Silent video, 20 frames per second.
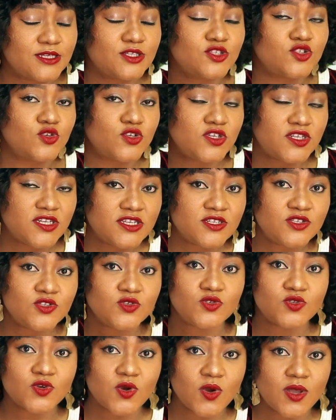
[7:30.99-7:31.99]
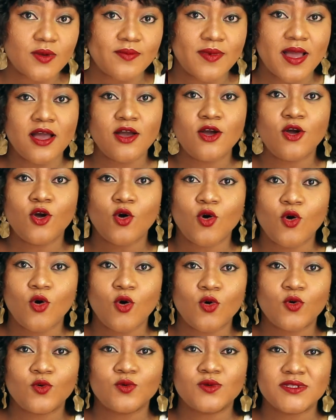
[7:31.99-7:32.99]
So you need to talk about
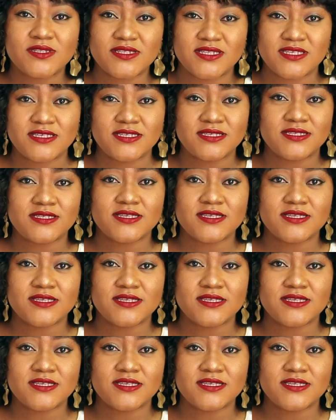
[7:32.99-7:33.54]
all these